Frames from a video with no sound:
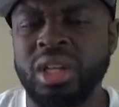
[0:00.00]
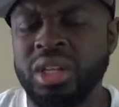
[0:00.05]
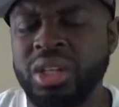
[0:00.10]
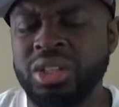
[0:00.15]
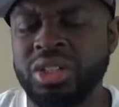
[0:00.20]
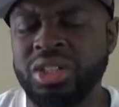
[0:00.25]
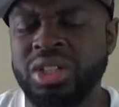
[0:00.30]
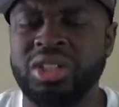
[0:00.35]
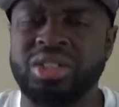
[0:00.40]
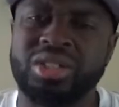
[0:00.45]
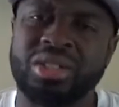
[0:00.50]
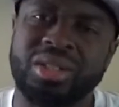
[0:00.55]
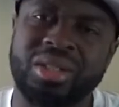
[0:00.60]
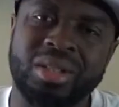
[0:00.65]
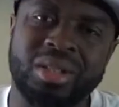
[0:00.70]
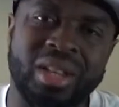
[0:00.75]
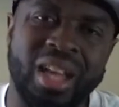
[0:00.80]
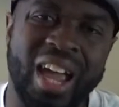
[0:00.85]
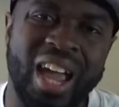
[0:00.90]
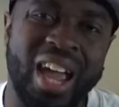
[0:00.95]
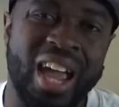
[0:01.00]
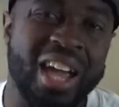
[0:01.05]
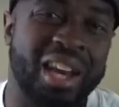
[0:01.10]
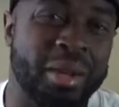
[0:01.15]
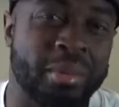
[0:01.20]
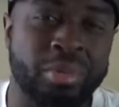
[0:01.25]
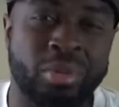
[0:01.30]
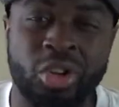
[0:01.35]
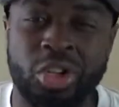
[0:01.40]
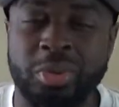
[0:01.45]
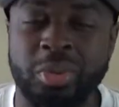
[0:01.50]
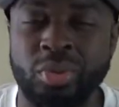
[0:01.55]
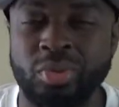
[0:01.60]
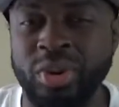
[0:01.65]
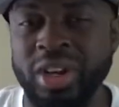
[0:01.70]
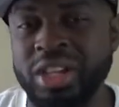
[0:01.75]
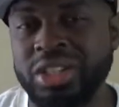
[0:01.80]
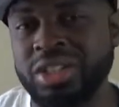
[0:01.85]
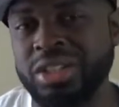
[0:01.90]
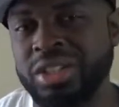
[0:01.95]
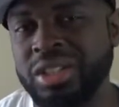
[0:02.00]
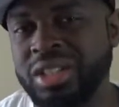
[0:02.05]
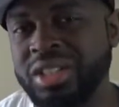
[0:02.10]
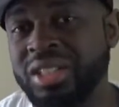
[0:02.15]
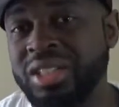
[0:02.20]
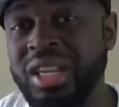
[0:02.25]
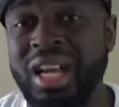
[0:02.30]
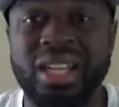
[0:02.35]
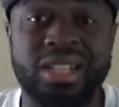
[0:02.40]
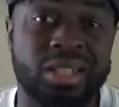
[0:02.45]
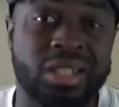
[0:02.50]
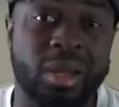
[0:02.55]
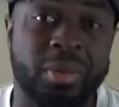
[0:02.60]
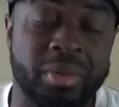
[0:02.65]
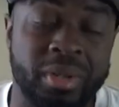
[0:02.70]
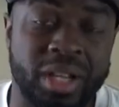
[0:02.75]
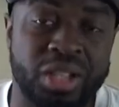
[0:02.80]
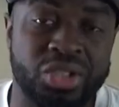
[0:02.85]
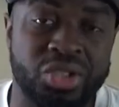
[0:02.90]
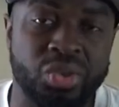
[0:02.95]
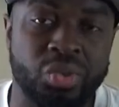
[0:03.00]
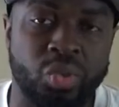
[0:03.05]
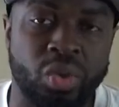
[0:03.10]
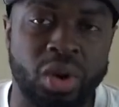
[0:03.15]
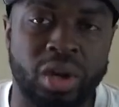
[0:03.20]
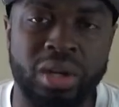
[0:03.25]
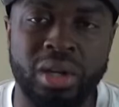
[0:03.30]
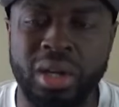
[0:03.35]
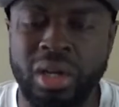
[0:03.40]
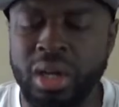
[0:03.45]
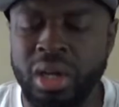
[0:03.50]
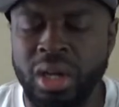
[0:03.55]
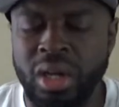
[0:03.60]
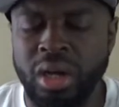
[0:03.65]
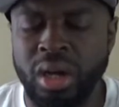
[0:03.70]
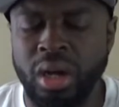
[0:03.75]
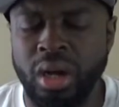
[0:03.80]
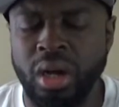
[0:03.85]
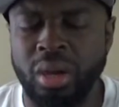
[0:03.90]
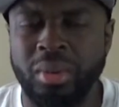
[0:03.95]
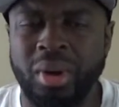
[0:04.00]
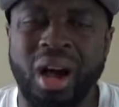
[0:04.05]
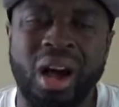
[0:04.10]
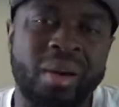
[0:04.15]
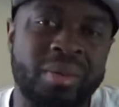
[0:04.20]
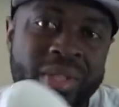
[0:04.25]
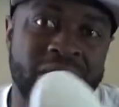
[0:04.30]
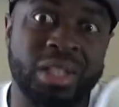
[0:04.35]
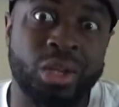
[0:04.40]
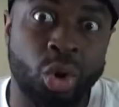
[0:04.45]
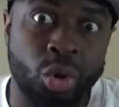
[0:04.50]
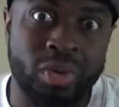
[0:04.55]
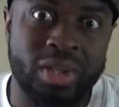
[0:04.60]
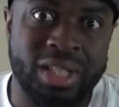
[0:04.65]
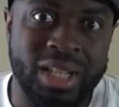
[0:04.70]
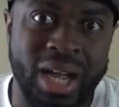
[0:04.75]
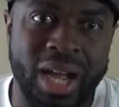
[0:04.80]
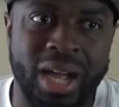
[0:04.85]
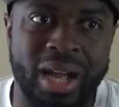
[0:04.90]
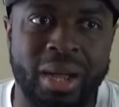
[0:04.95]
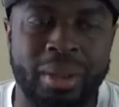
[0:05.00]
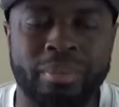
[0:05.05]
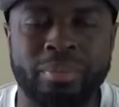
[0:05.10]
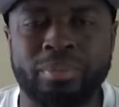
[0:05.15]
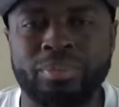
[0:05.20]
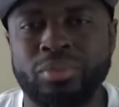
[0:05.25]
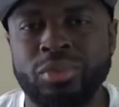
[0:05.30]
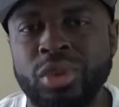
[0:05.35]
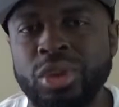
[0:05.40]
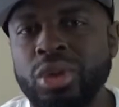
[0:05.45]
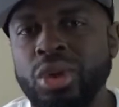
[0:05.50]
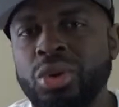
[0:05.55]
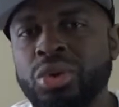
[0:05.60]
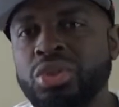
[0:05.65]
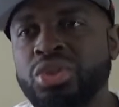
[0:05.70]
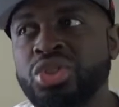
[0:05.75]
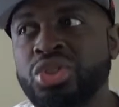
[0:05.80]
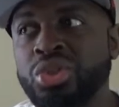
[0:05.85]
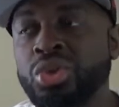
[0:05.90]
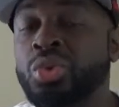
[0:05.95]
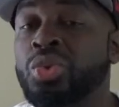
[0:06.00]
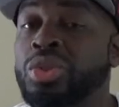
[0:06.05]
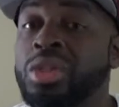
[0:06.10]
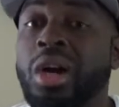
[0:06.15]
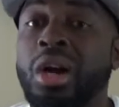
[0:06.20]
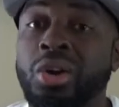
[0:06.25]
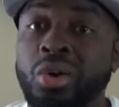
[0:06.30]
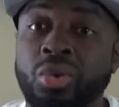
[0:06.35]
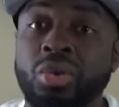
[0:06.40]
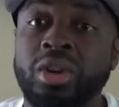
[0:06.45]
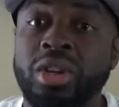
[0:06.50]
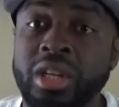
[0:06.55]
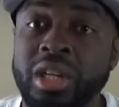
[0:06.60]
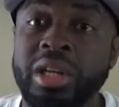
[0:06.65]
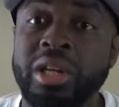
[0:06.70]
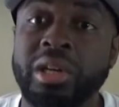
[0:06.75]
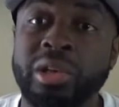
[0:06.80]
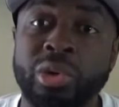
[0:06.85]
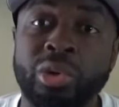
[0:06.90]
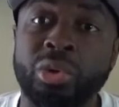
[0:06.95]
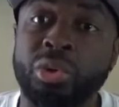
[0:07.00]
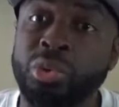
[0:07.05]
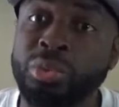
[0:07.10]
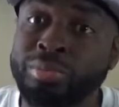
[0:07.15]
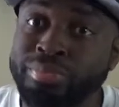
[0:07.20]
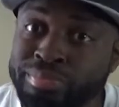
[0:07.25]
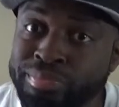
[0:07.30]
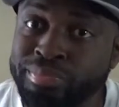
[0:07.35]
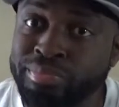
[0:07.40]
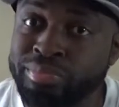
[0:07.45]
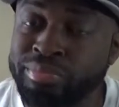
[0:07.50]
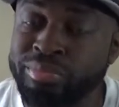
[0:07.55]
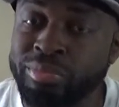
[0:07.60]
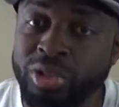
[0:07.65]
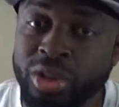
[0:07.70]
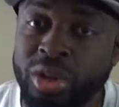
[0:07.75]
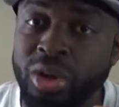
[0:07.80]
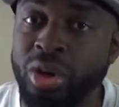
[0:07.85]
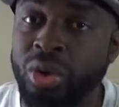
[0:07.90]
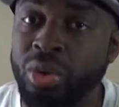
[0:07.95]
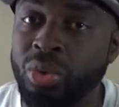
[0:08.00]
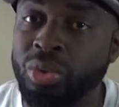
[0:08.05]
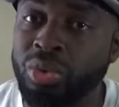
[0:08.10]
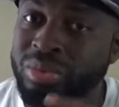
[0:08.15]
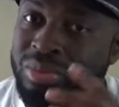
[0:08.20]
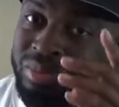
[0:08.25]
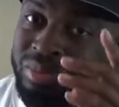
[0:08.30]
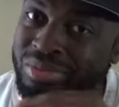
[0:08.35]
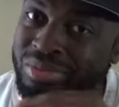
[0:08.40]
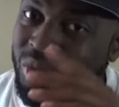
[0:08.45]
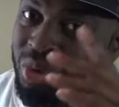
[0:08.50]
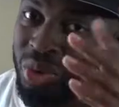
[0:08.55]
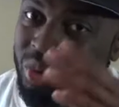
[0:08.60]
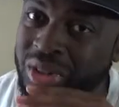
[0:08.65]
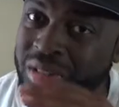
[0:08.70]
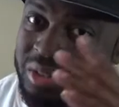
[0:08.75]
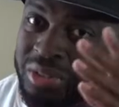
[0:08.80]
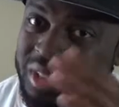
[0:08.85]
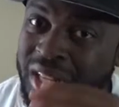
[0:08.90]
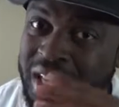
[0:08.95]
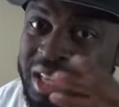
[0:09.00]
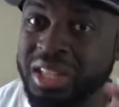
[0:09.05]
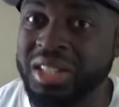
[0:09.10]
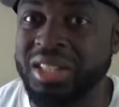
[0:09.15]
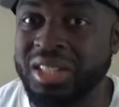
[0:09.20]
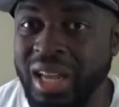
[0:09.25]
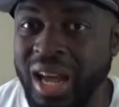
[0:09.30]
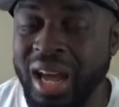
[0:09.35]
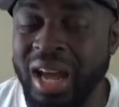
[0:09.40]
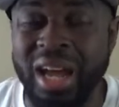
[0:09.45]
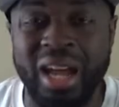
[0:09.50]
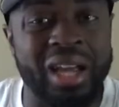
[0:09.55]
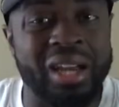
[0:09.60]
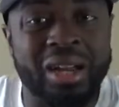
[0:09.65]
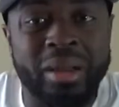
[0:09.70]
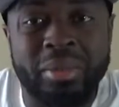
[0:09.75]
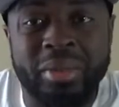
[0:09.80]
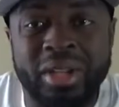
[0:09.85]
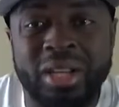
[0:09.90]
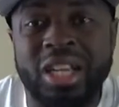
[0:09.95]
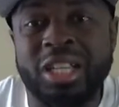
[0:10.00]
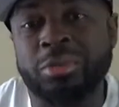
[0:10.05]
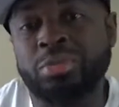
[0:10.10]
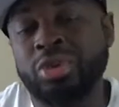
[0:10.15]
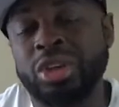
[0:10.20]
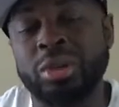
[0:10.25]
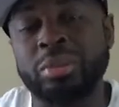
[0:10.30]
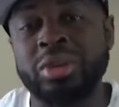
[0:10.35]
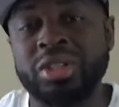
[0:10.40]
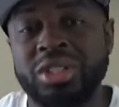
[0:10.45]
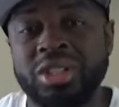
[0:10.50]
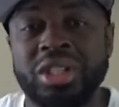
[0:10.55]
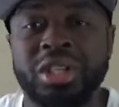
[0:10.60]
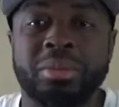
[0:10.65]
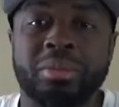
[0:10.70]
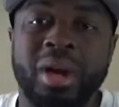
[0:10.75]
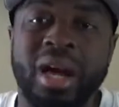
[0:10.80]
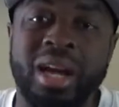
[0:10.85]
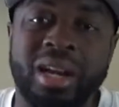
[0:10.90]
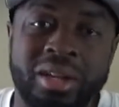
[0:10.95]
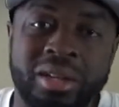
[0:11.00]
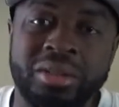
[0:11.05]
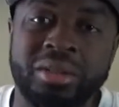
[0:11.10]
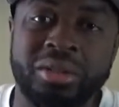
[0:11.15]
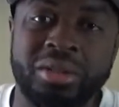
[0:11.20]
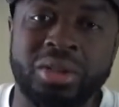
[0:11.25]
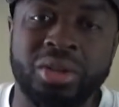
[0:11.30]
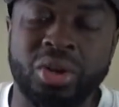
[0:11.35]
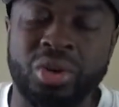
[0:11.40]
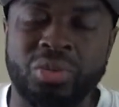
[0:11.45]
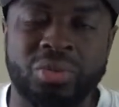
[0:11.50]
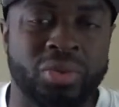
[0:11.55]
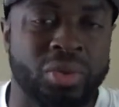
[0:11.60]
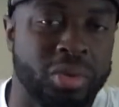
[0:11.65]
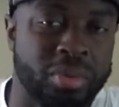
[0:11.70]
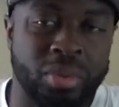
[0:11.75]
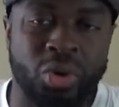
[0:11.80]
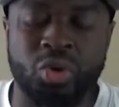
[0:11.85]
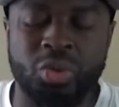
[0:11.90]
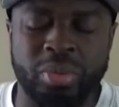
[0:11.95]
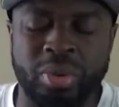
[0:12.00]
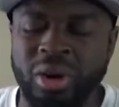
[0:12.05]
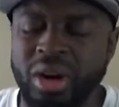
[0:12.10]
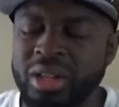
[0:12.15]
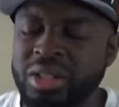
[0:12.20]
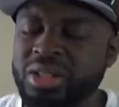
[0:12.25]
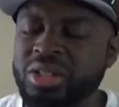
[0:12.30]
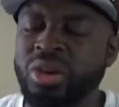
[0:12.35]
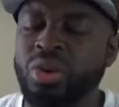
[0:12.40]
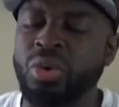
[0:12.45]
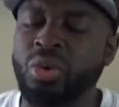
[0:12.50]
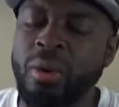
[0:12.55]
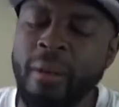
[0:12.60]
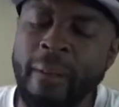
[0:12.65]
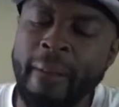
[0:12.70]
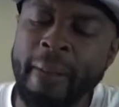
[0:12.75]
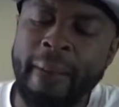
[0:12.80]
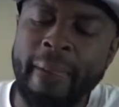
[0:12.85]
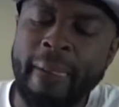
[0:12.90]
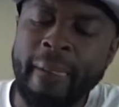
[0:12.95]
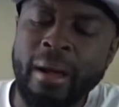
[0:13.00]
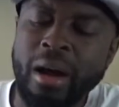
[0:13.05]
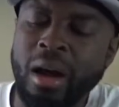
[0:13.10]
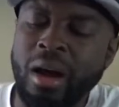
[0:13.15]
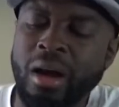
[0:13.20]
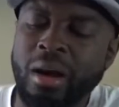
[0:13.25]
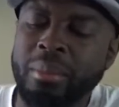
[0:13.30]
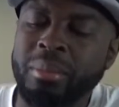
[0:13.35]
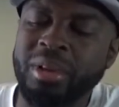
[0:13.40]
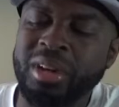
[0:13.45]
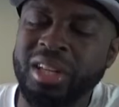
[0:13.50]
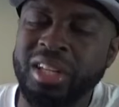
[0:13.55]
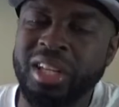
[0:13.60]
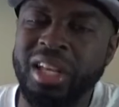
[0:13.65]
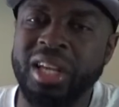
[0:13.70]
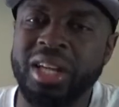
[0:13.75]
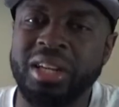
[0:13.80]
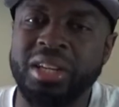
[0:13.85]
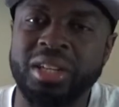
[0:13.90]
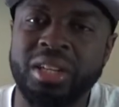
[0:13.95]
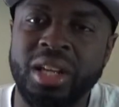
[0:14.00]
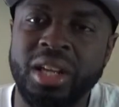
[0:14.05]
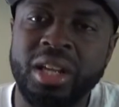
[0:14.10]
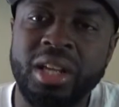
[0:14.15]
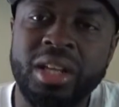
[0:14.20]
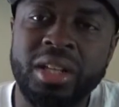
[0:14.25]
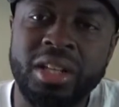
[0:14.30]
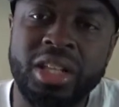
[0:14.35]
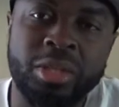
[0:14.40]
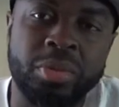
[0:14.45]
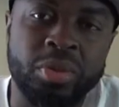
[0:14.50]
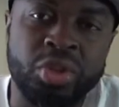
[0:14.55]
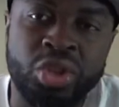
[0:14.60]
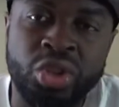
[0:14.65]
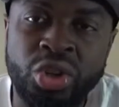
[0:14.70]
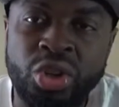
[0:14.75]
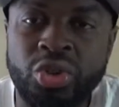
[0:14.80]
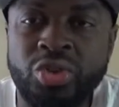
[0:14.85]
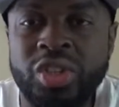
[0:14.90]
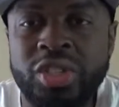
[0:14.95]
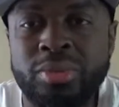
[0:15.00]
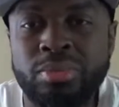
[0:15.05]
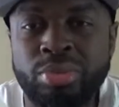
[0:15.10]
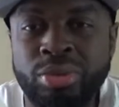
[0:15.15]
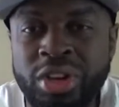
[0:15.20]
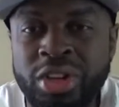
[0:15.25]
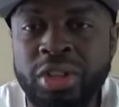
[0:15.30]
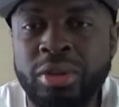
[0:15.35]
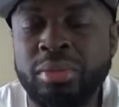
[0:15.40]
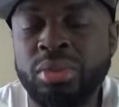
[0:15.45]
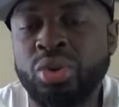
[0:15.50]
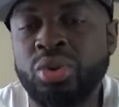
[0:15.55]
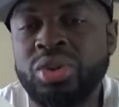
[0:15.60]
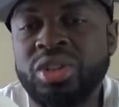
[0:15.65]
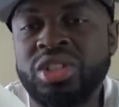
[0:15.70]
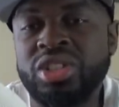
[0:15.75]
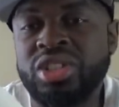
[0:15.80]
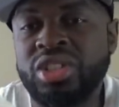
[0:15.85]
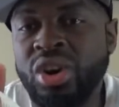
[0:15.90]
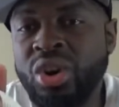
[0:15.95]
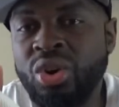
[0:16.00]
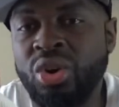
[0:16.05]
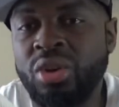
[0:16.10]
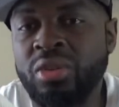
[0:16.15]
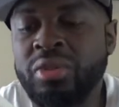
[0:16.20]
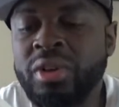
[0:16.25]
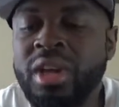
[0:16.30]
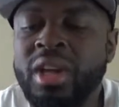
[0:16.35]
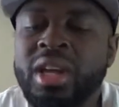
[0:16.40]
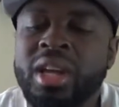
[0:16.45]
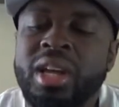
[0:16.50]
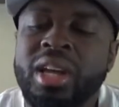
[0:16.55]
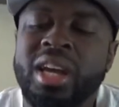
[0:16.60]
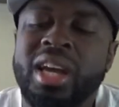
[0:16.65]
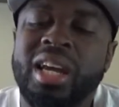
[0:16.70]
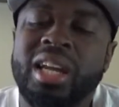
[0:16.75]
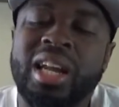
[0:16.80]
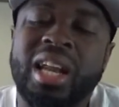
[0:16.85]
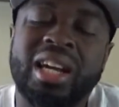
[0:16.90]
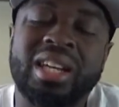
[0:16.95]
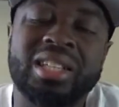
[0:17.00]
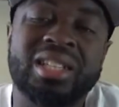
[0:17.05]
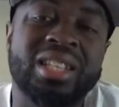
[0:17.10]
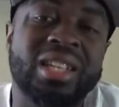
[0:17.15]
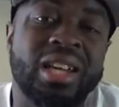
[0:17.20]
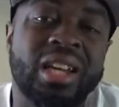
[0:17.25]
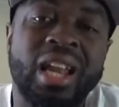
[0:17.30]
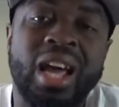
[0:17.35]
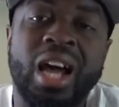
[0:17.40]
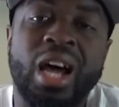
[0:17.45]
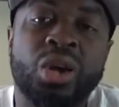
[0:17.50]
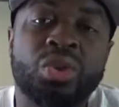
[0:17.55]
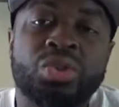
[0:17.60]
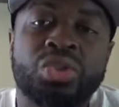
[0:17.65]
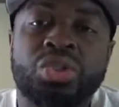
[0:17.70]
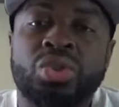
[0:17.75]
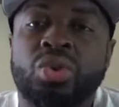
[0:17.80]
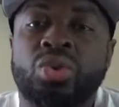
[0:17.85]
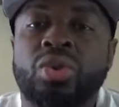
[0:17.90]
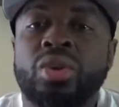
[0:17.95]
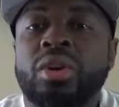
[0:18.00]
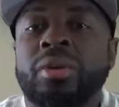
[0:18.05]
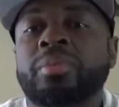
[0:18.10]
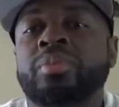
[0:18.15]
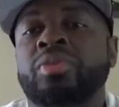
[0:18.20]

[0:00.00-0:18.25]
just the added perspiration is not something that you want. Obviously over time, you know, your shoes are going to get a little, you know, on the stinky side. I mean, that's pretty much anybody, you know, for the most part. So but again, this material is breathable, it's soft, and like I said, allows your